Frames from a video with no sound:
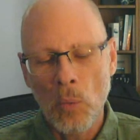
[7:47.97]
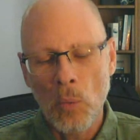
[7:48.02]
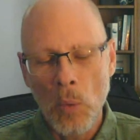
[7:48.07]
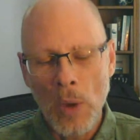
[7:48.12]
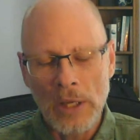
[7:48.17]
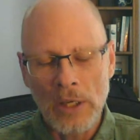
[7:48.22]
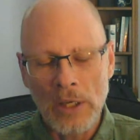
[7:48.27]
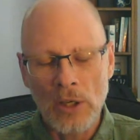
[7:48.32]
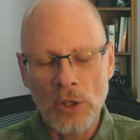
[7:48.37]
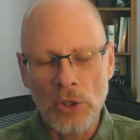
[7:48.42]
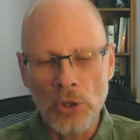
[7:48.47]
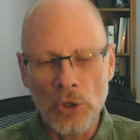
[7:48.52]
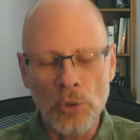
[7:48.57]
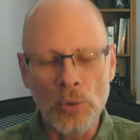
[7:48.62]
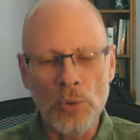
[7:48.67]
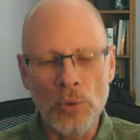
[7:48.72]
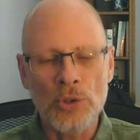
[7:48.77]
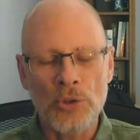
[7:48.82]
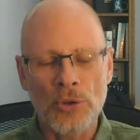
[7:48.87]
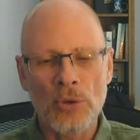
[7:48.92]
When
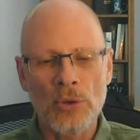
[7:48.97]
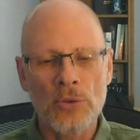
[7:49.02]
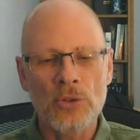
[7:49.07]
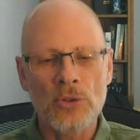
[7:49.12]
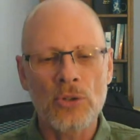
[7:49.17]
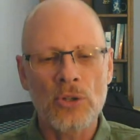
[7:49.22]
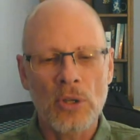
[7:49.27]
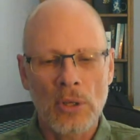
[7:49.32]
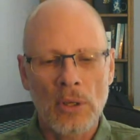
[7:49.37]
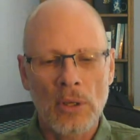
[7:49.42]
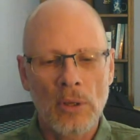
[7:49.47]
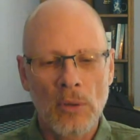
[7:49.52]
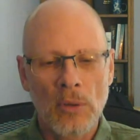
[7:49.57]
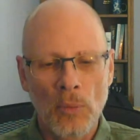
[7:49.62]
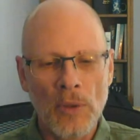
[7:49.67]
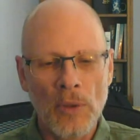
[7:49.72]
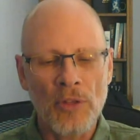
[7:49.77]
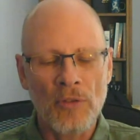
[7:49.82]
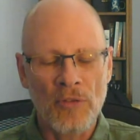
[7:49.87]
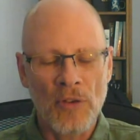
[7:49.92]
users
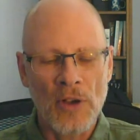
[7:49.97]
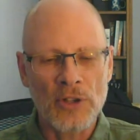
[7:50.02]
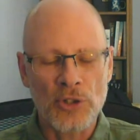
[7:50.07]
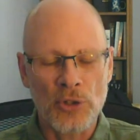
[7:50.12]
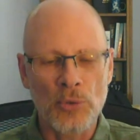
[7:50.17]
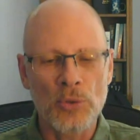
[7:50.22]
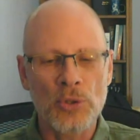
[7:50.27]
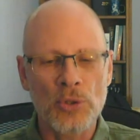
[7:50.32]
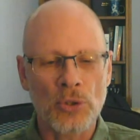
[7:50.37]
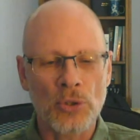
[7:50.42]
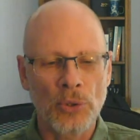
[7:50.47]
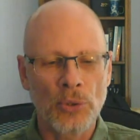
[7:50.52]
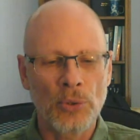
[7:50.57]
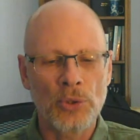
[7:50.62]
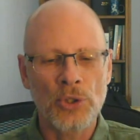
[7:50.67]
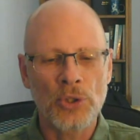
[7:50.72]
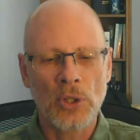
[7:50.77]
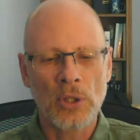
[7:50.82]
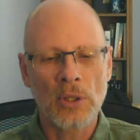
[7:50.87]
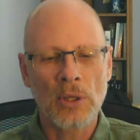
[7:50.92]
with the Fasoo
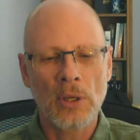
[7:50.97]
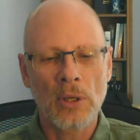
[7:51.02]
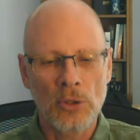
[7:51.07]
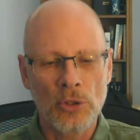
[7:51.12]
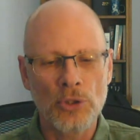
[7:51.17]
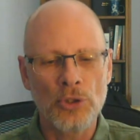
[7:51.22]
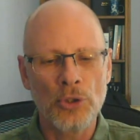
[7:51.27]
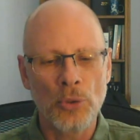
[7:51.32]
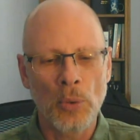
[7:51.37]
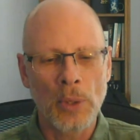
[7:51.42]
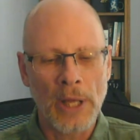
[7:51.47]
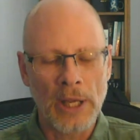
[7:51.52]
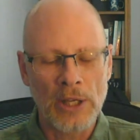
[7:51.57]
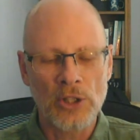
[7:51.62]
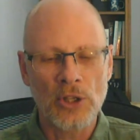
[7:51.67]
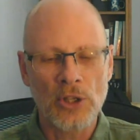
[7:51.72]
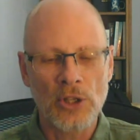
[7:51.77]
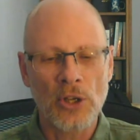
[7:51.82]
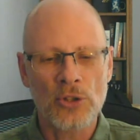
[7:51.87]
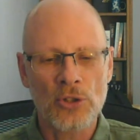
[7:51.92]
solution do what I
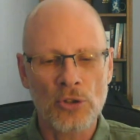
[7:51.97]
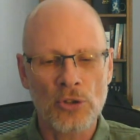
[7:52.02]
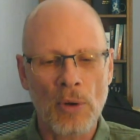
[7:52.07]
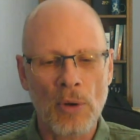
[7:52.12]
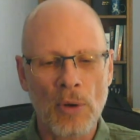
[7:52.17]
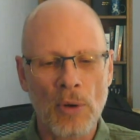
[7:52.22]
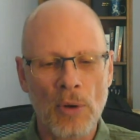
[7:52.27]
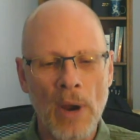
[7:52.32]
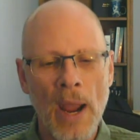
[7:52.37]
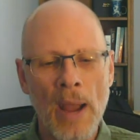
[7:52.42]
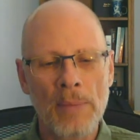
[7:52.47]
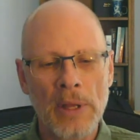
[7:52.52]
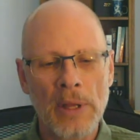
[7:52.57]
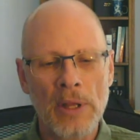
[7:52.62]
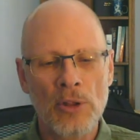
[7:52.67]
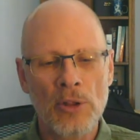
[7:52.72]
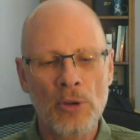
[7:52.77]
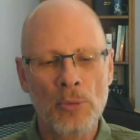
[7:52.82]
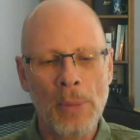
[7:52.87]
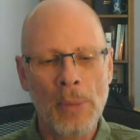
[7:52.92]
just described, they either
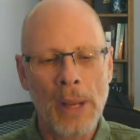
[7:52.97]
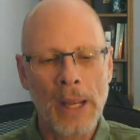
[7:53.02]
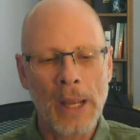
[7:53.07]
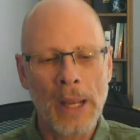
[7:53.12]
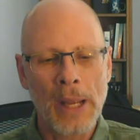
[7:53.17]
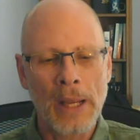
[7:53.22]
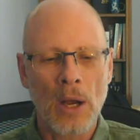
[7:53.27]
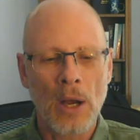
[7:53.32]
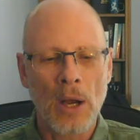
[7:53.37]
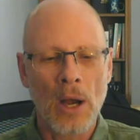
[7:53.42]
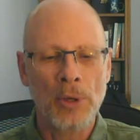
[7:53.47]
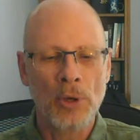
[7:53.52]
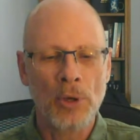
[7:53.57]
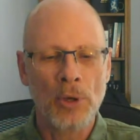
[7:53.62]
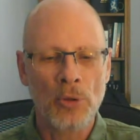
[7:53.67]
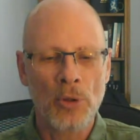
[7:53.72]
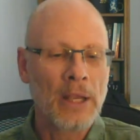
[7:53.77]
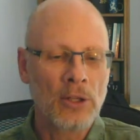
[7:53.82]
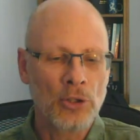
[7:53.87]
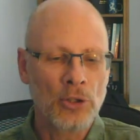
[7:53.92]
make a copy or they
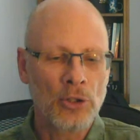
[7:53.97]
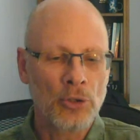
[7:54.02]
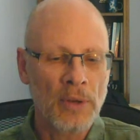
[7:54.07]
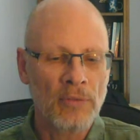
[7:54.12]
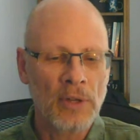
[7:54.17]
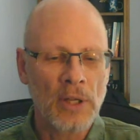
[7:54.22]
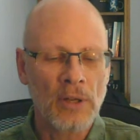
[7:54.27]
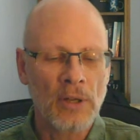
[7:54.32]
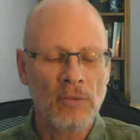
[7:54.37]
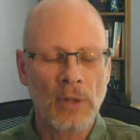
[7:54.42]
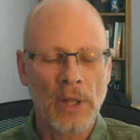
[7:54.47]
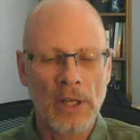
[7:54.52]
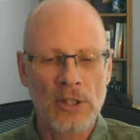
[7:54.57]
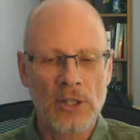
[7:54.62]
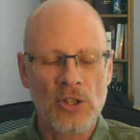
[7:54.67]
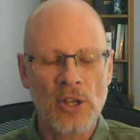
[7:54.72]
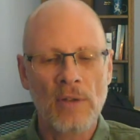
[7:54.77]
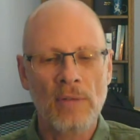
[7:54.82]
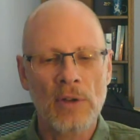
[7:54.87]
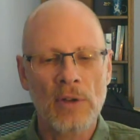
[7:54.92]
make a derivative,
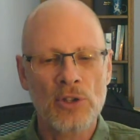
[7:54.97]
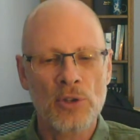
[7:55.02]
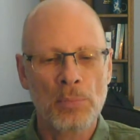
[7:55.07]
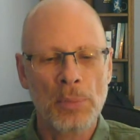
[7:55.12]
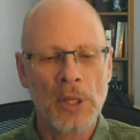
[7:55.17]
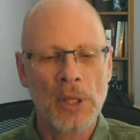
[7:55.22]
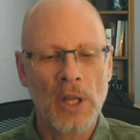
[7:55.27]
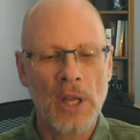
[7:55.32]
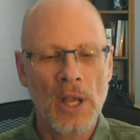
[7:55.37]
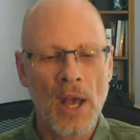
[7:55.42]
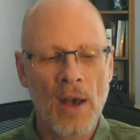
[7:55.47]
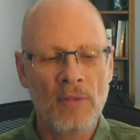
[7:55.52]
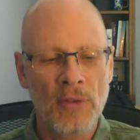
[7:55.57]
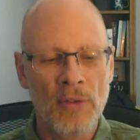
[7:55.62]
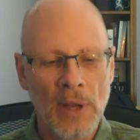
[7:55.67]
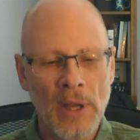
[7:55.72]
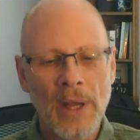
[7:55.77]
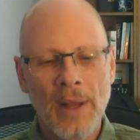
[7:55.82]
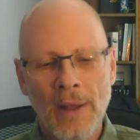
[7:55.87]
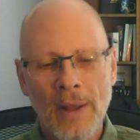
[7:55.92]
like save it as a
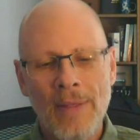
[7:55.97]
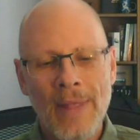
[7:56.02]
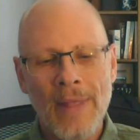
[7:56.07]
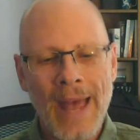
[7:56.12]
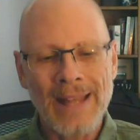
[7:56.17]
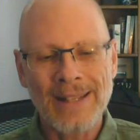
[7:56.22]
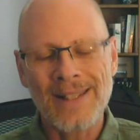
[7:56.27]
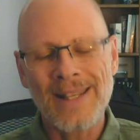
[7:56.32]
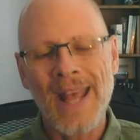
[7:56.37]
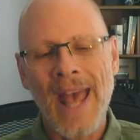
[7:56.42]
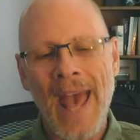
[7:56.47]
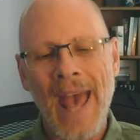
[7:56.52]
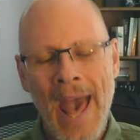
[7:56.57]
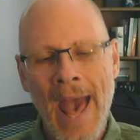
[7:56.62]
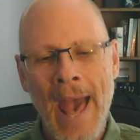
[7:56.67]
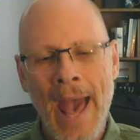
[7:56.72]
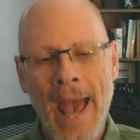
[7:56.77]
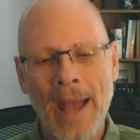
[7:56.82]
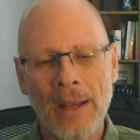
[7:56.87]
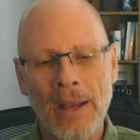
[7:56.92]
PDF, that
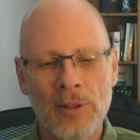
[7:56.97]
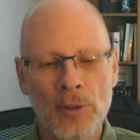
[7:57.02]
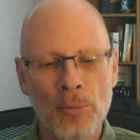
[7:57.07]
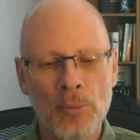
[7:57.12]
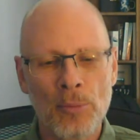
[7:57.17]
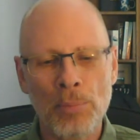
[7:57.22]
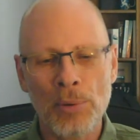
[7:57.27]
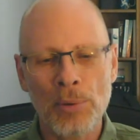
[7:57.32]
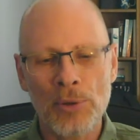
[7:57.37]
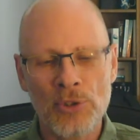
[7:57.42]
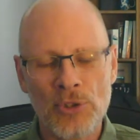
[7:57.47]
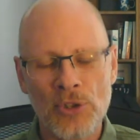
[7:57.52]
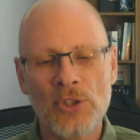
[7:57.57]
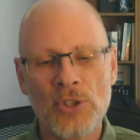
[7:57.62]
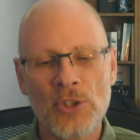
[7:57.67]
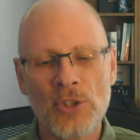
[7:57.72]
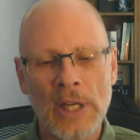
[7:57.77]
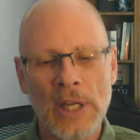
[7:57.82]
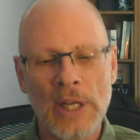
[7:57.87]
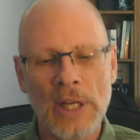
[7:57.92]
tag, the
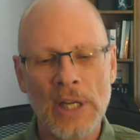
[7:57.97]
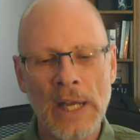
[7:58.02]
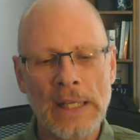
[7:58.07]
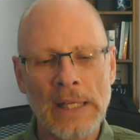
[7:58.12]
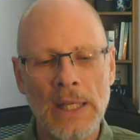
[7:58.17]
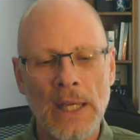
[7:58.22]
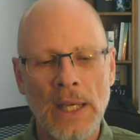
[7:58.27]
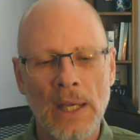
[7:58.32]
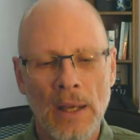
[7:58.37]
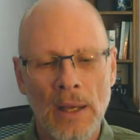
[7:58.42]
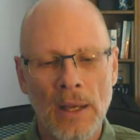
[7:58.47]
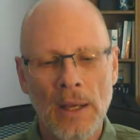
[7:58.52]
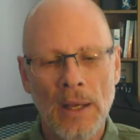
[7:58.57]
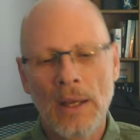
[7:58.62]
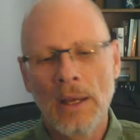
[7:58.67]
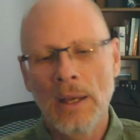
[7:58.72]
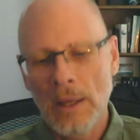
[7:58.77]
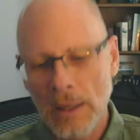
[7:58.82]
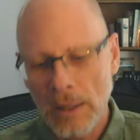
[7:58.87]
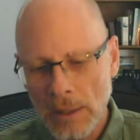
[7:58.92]
persistent ID,
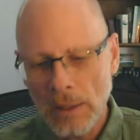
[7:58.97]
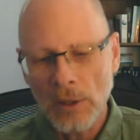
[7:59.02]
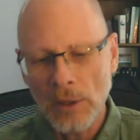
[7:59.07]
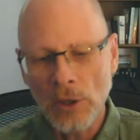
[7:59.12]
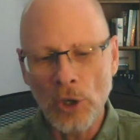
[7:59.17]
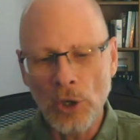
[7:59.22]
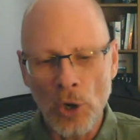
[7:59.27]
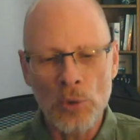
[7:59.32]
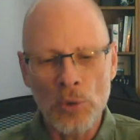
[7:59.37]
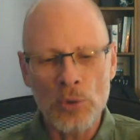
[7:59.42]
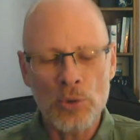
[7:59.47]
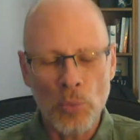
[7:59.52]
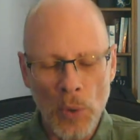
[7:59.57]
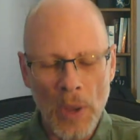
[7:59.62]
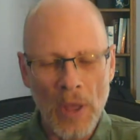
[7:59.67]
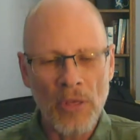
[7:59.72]
goes